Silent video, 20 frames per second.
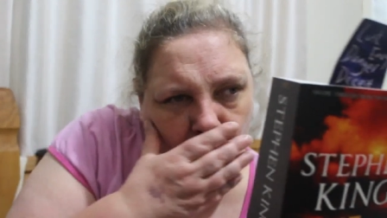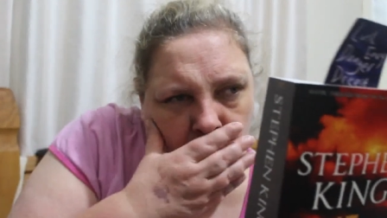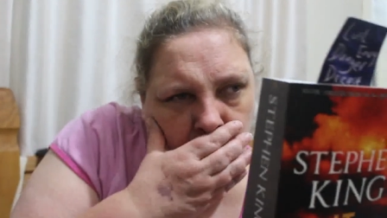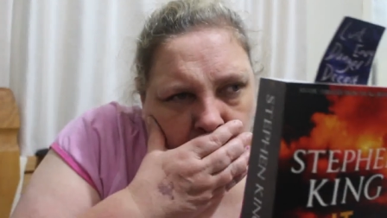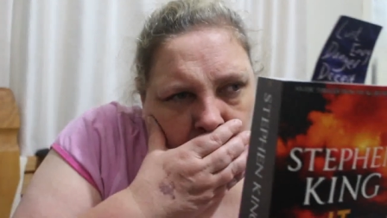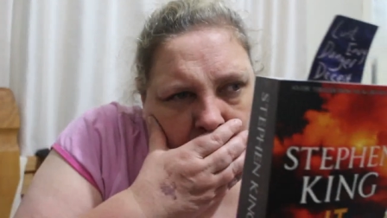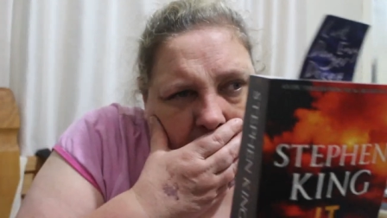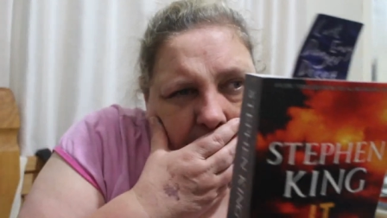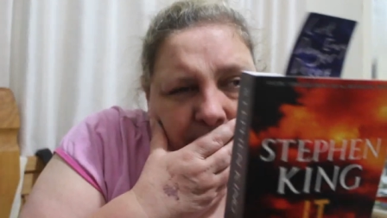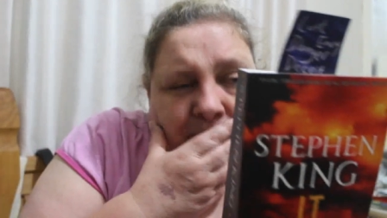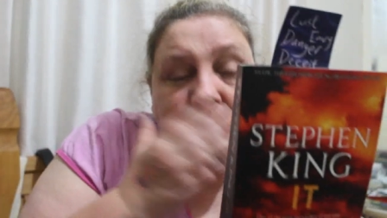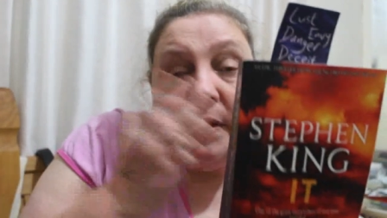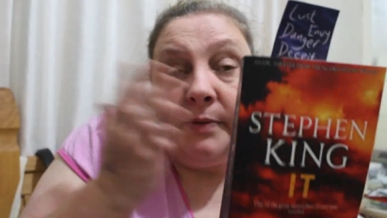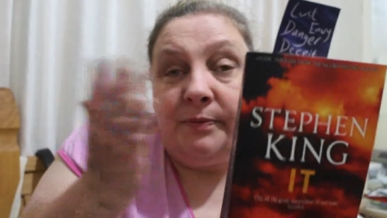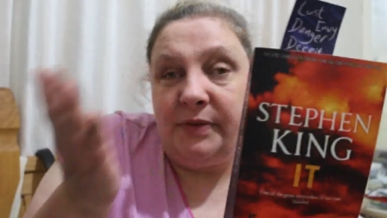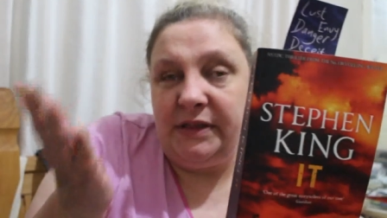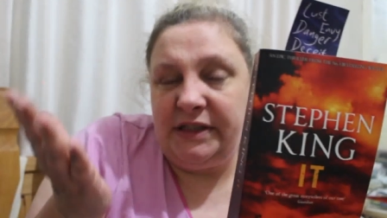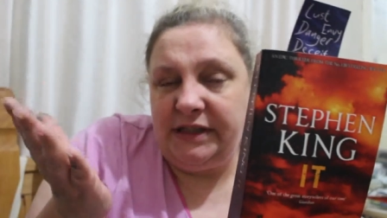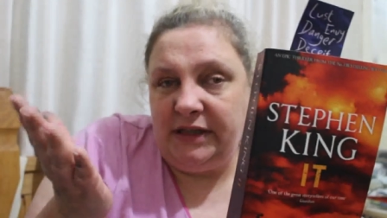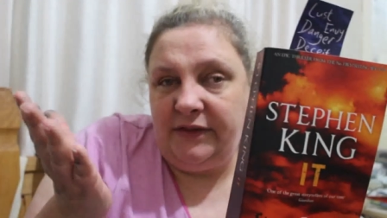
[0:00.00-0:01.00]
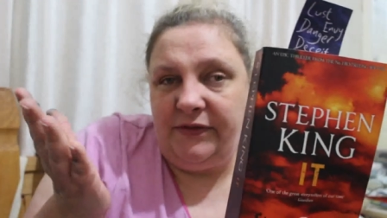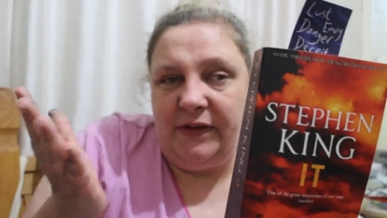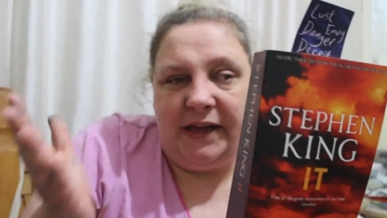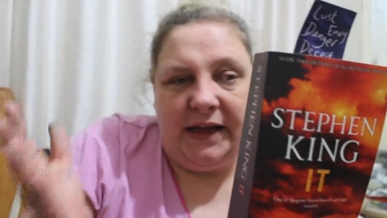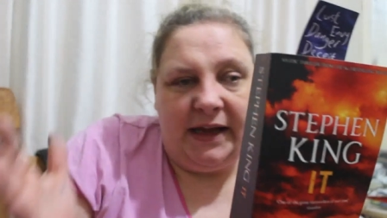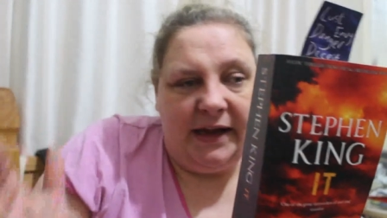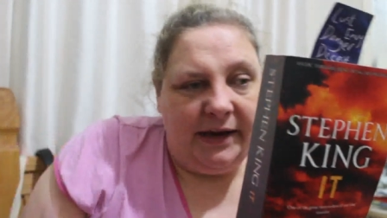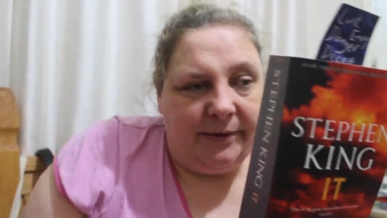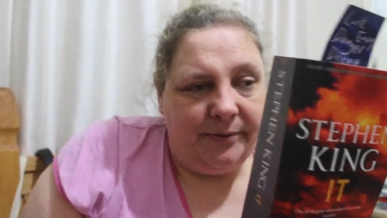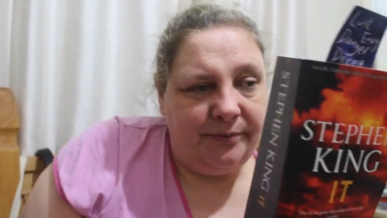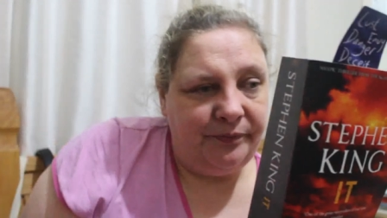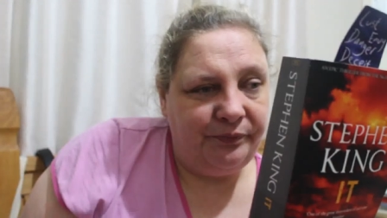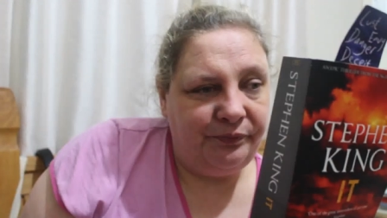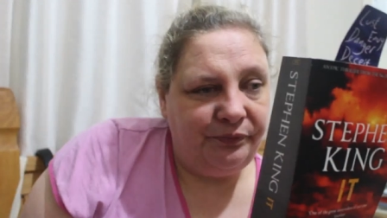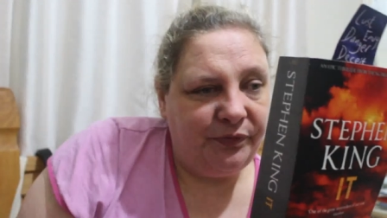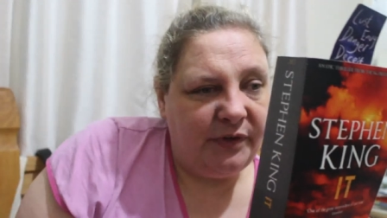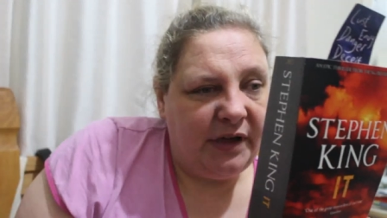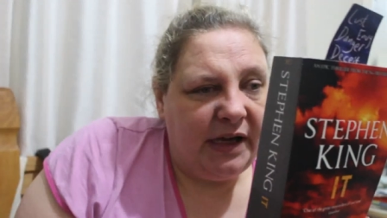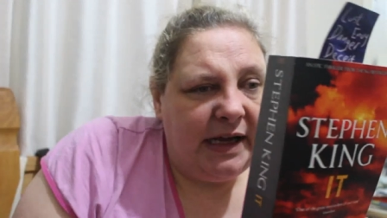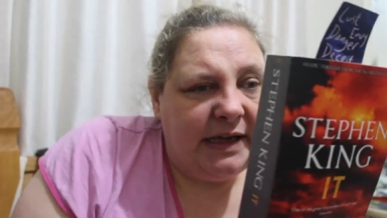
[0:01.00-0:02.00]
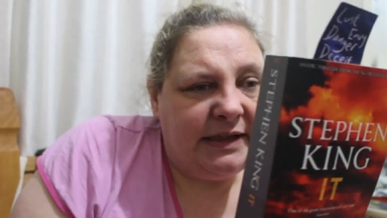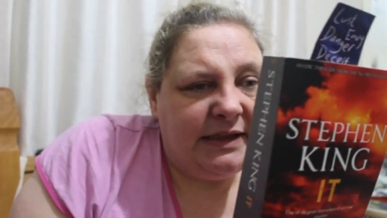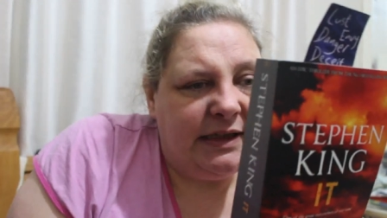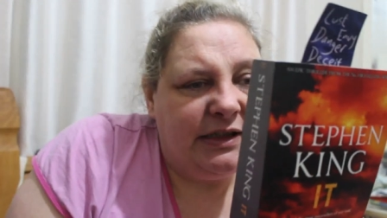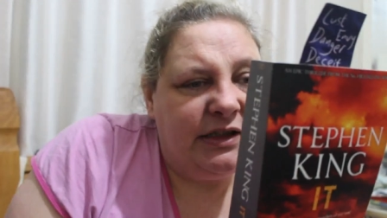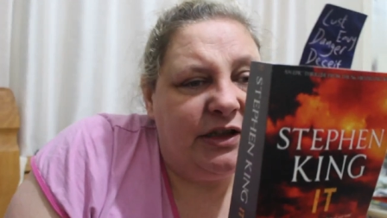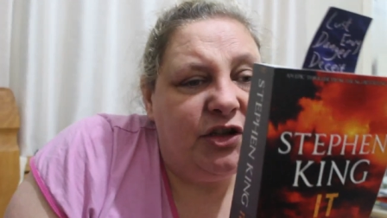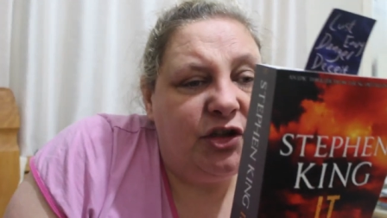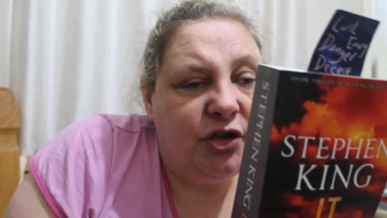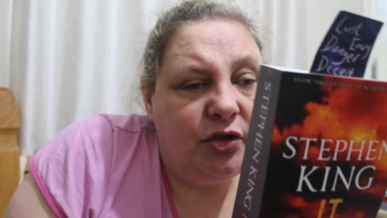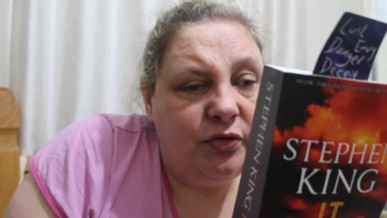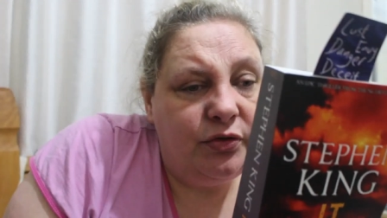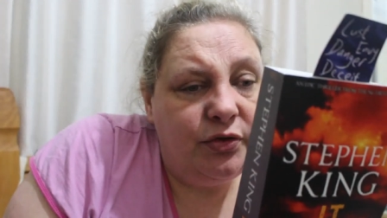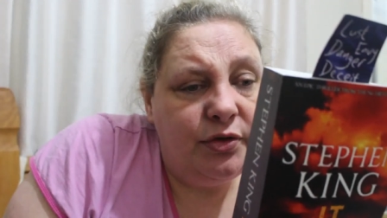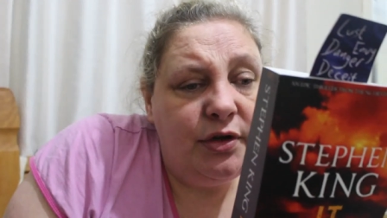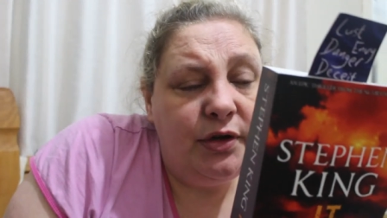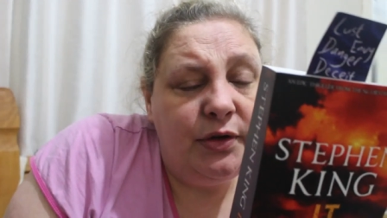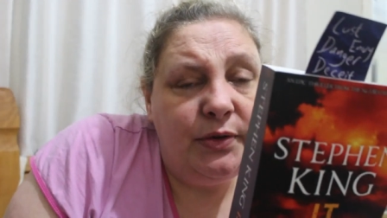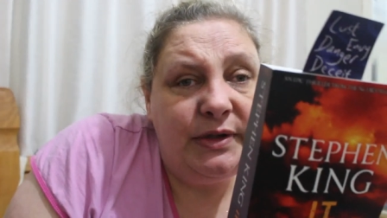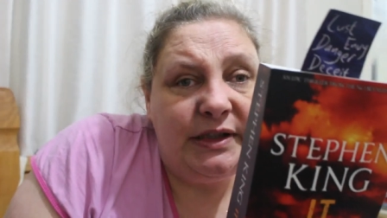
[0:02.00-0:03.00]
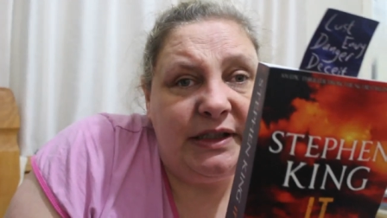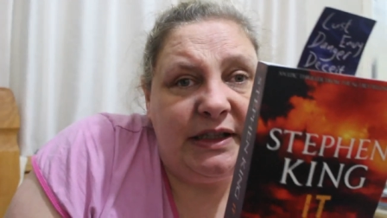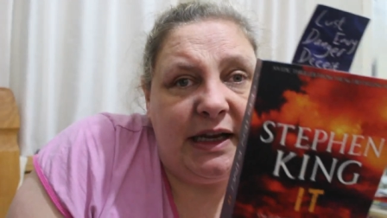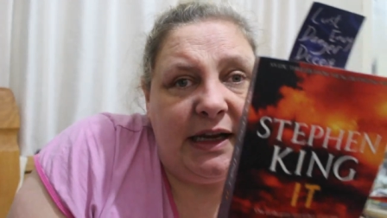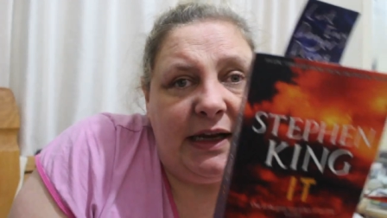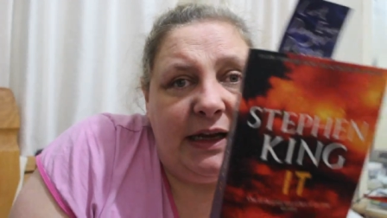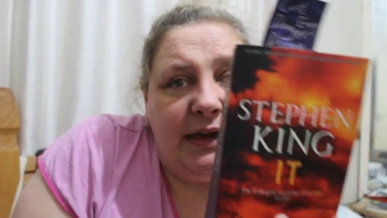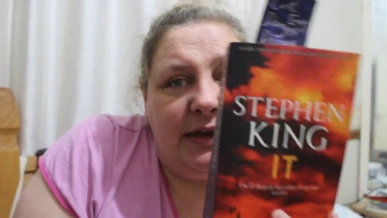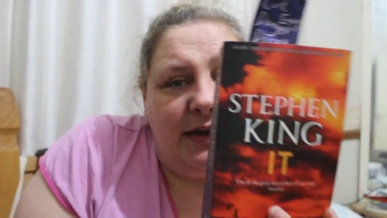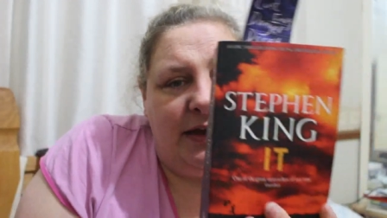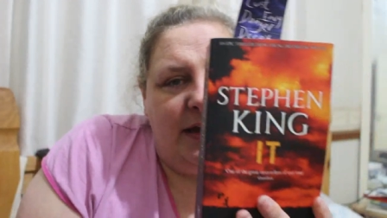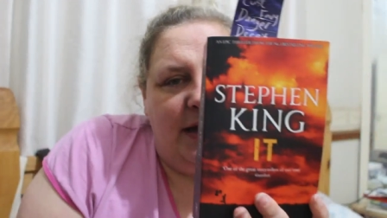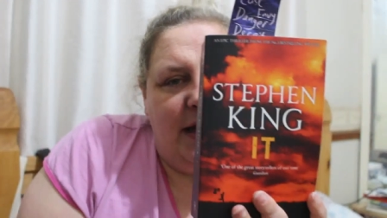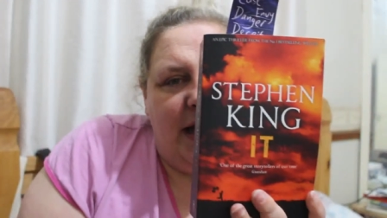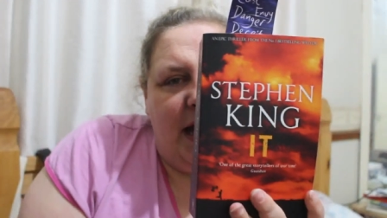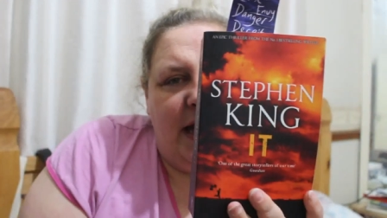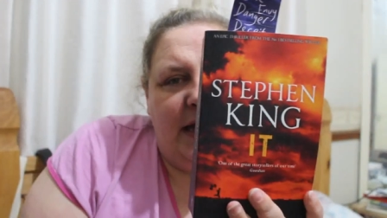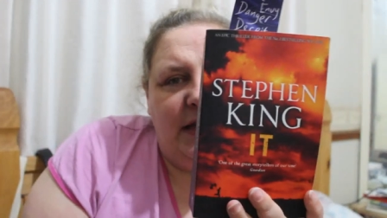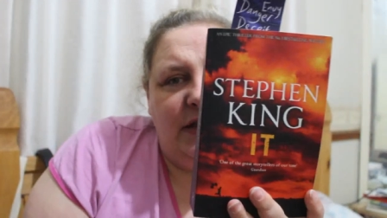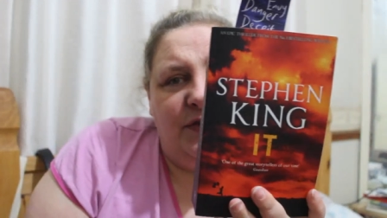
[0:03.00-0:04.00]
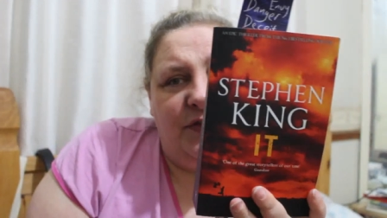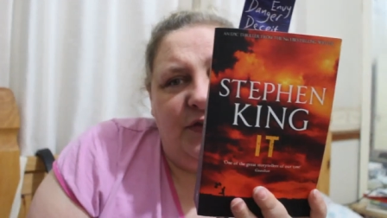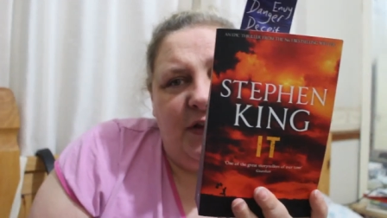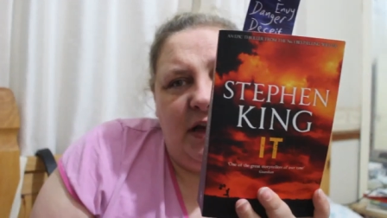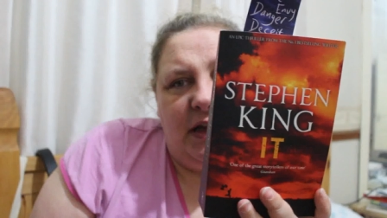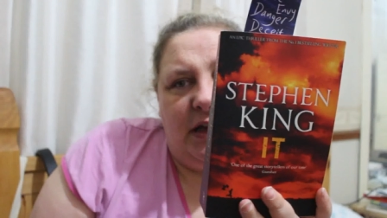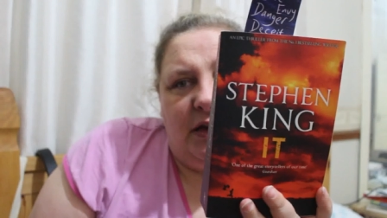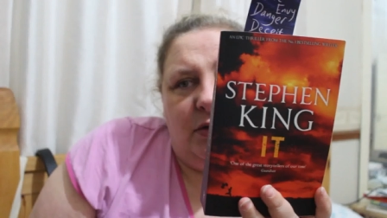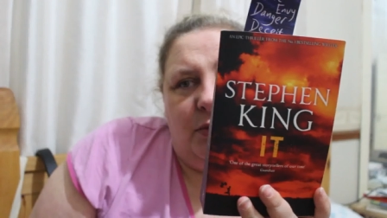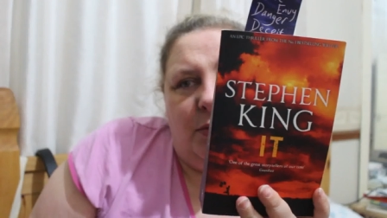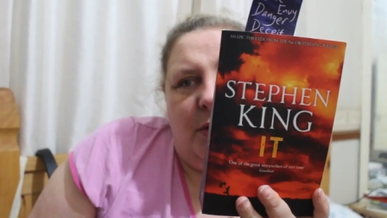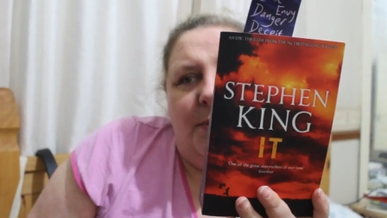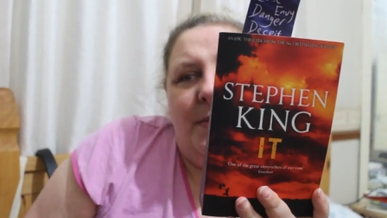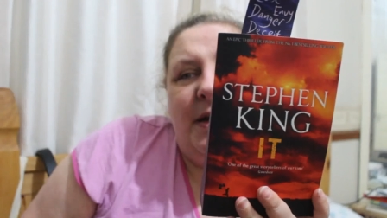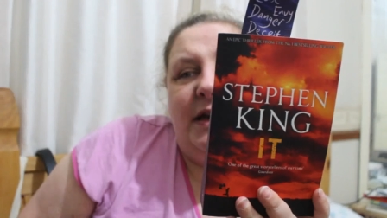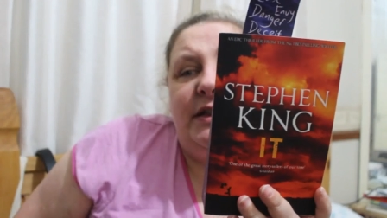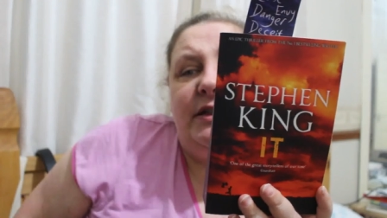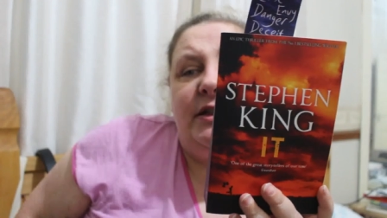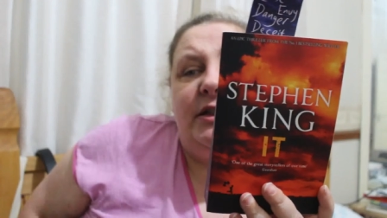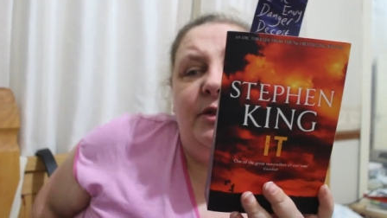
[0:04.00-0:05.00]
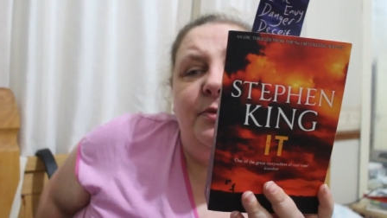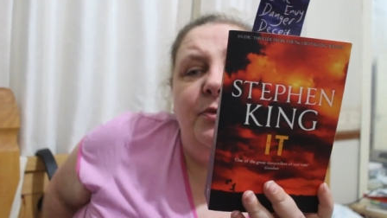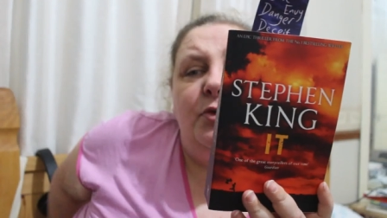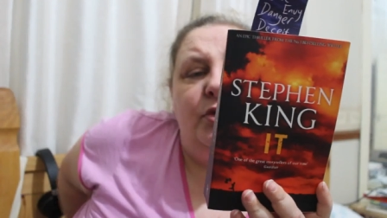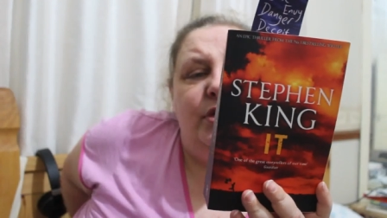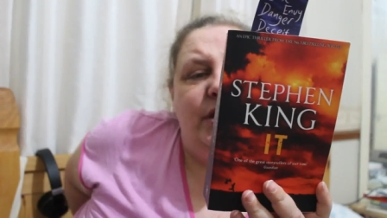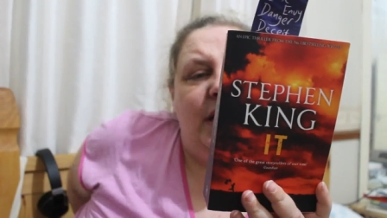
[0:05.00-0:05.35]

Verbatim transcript: but Stephen King. It is the children who see and feel what makes the small